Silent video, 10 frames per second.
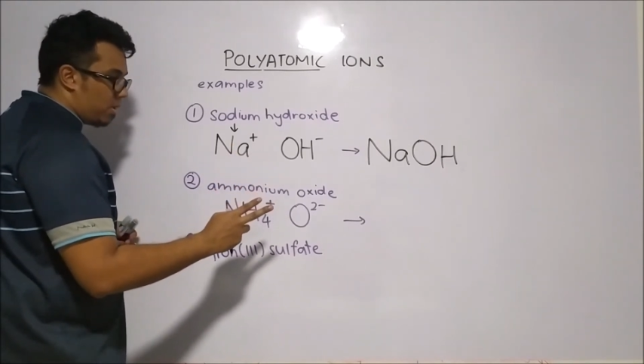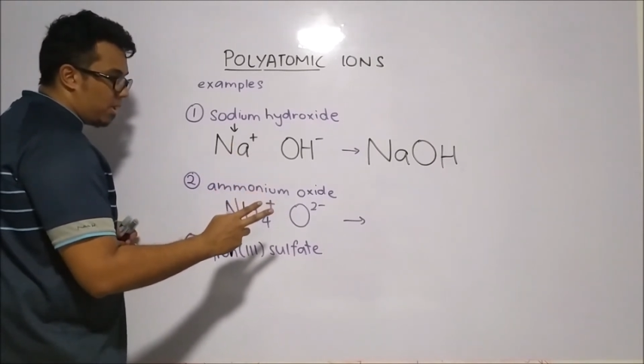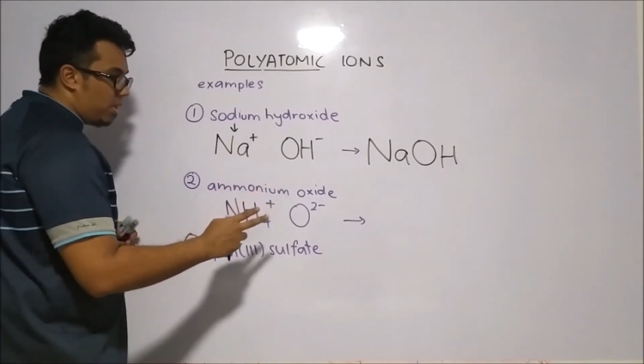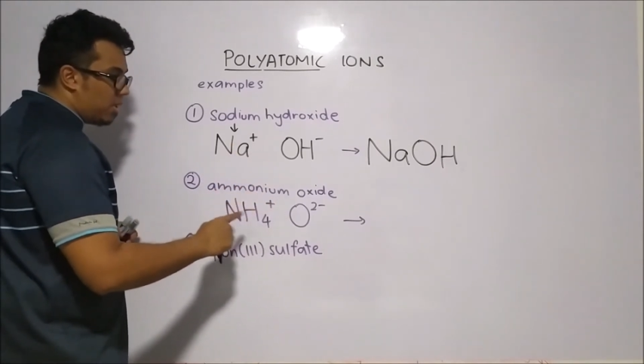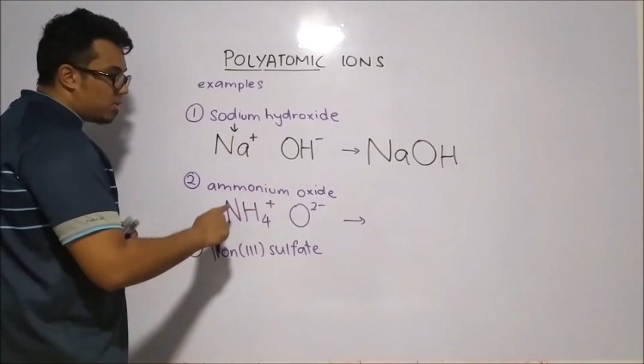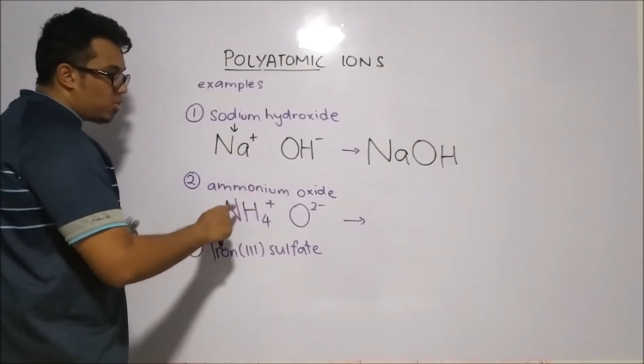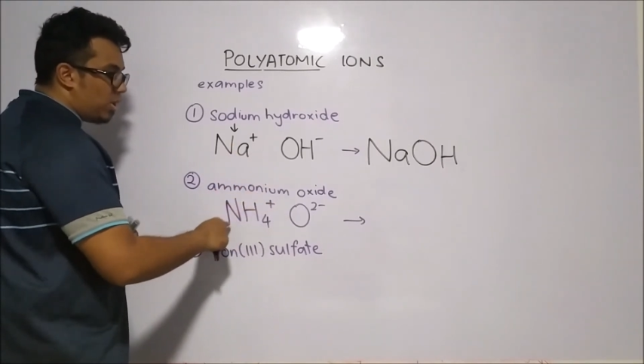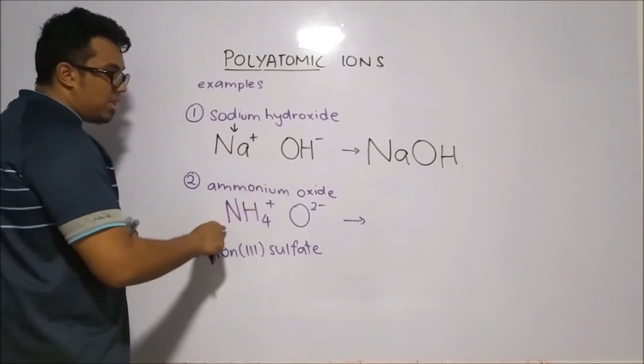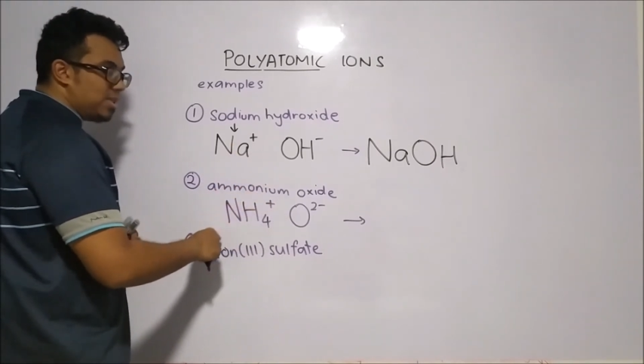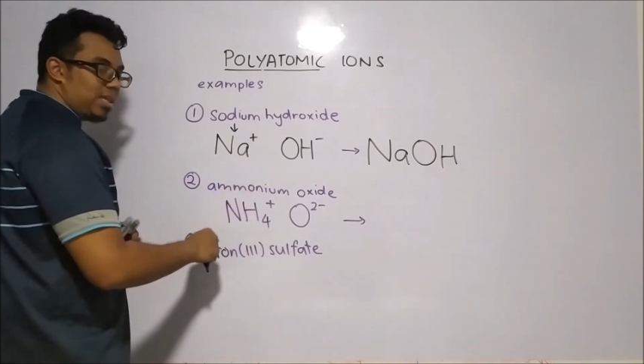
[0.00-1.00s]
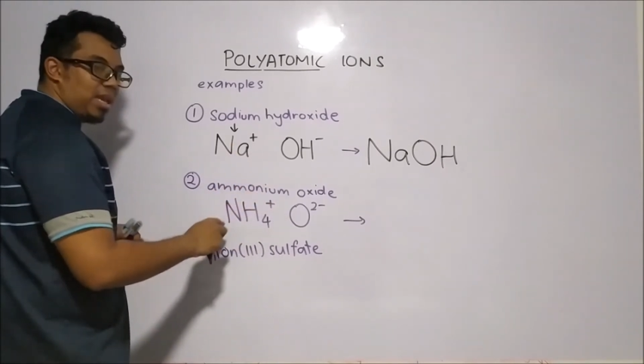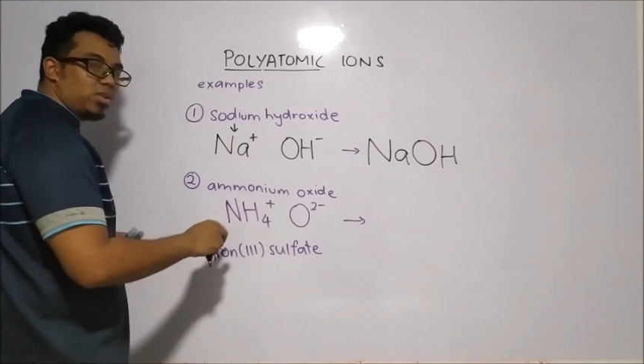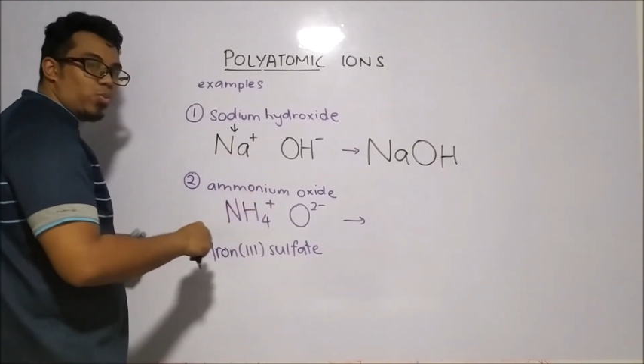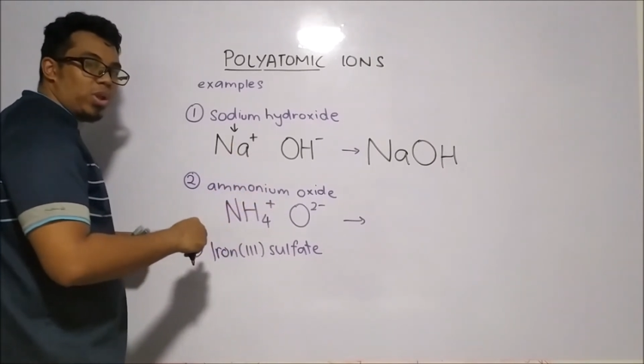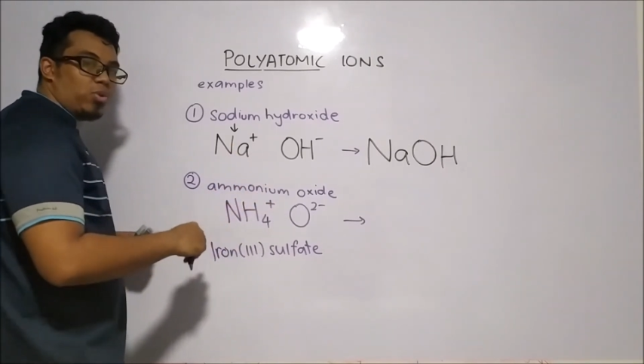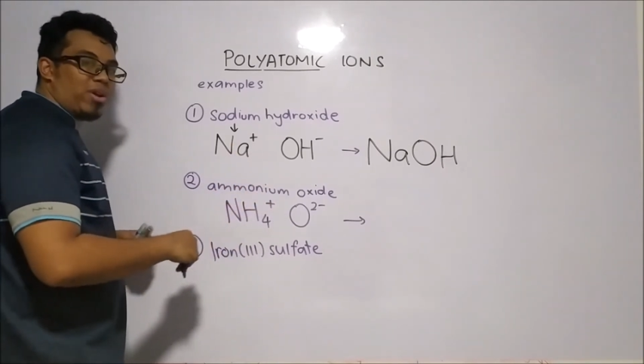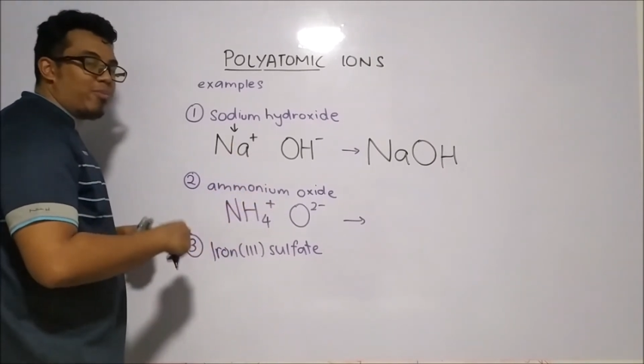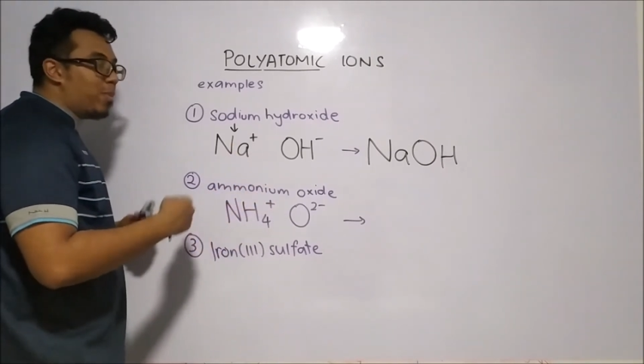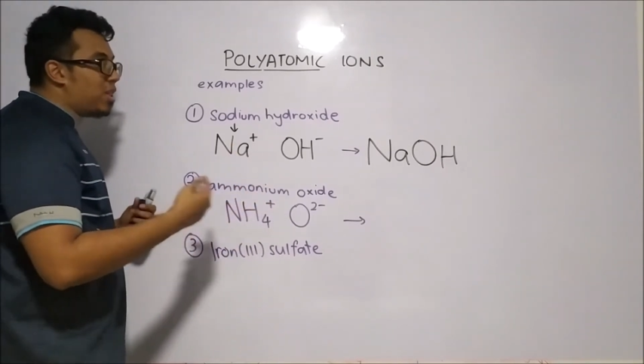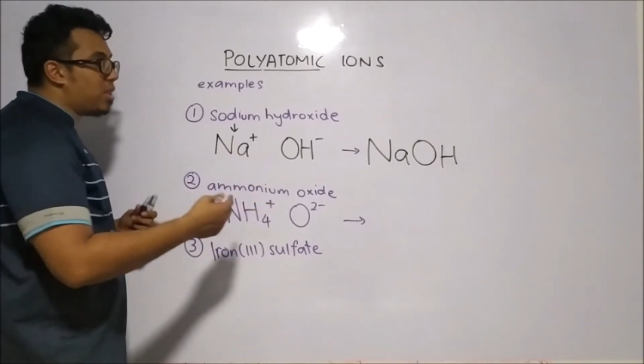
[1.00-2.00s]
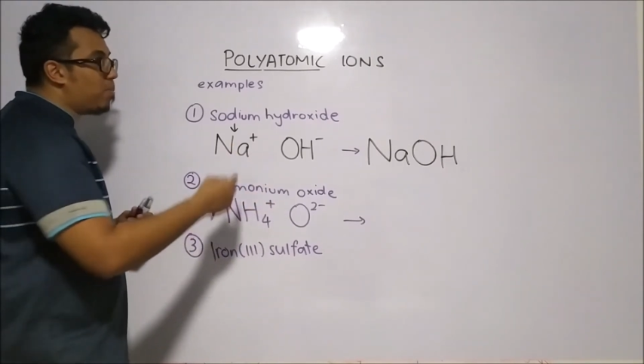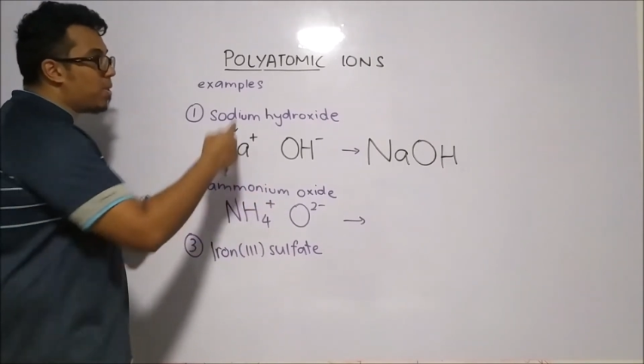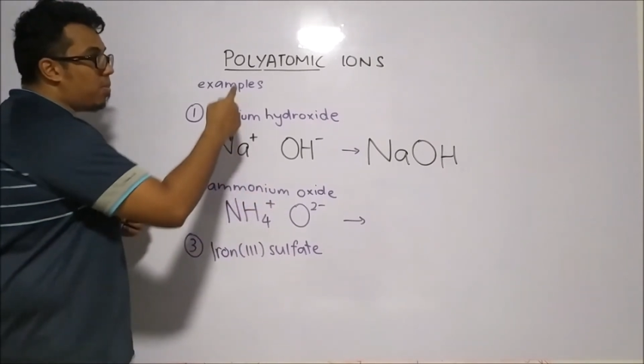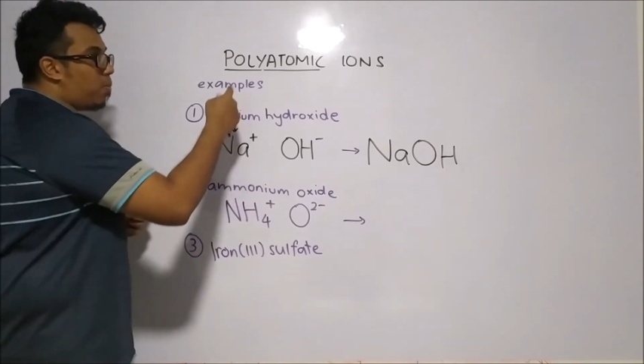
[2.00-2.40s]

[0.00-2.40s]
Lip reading: Okay. So in this case, when you have multiple